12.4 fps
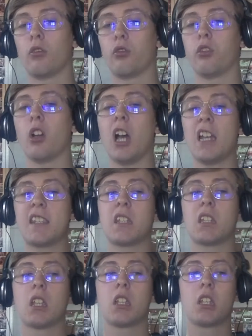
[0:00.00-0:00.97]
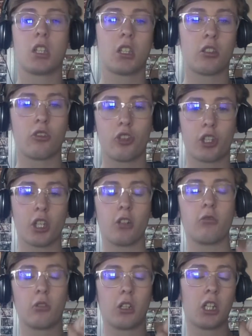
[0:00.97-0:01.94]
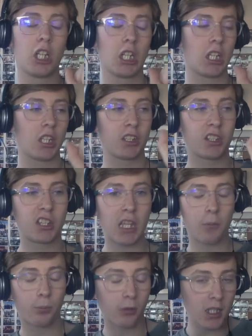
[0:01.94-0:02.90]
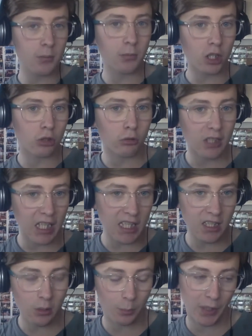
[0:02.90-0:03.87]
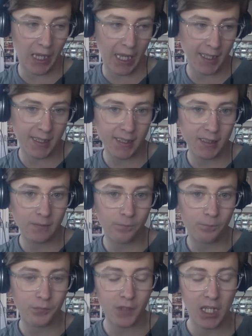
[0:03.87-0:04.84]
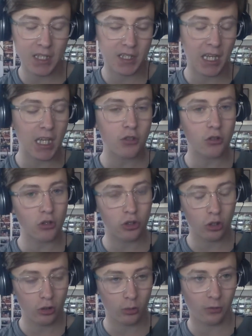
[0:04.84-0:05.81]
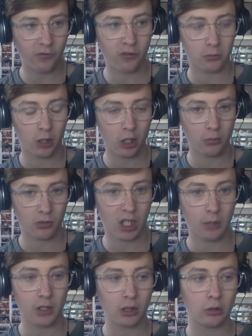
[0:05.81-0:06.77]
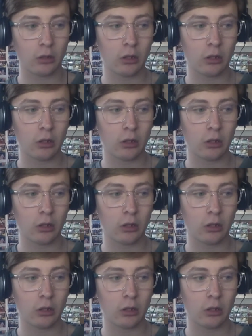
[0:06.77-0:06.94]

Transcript: right. So, they're bringing Michael Keaton back as Adrian Toomes from Homecoming.